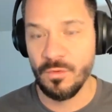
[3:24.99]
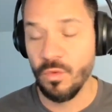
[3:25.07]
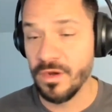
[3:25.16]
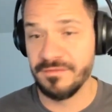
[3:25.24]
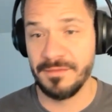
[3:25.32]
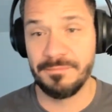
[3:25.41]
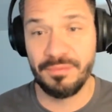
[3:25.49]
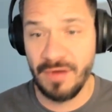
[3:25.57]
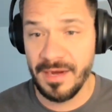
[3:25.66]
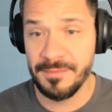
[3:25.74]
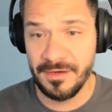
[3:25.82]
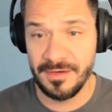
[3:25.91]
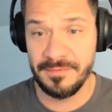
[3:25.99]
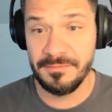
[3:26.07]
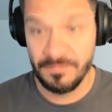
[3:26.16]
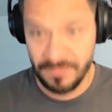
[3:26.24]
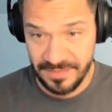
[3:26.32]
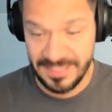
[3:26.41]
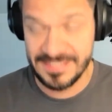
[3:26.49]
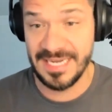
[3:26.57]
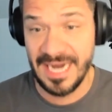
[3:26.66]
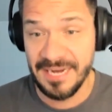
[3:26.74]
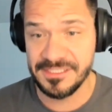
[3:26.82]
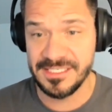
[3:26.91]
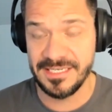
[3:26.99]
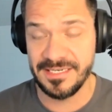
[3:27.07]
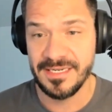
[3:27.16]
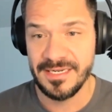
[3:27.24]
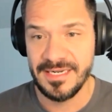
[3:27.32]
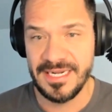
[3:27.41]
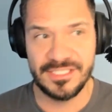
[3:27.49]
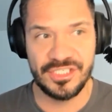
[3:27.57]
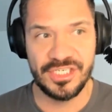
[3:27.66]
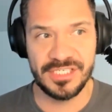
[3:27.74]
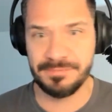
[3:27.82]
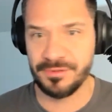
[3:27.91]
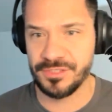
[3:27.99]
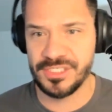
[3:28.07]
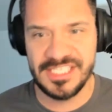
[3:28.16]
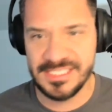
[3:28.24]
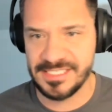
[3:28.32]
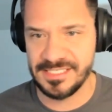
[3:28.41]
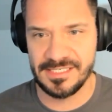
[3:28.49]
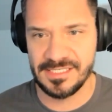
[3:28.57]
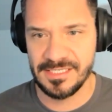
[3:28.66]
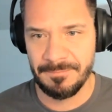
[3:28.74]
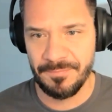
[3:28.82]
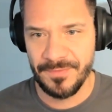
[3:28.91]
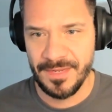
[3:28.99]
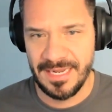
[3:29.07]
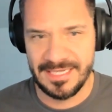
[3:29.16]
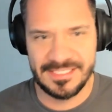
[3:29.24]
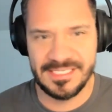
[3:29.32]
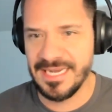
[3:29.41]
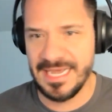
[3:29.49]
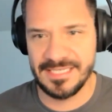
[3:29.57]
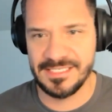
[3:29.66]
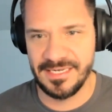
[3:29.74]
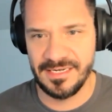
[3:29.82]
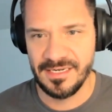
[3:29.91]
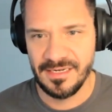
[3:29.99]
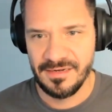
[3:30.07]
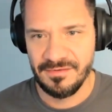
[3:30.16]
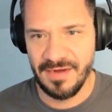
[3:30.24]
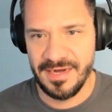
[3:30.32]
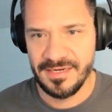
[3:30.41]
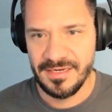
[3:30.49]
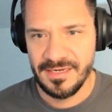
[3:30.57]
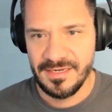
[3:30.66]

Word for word: One of the primary things that I've seen is just persistence and tenacity, right?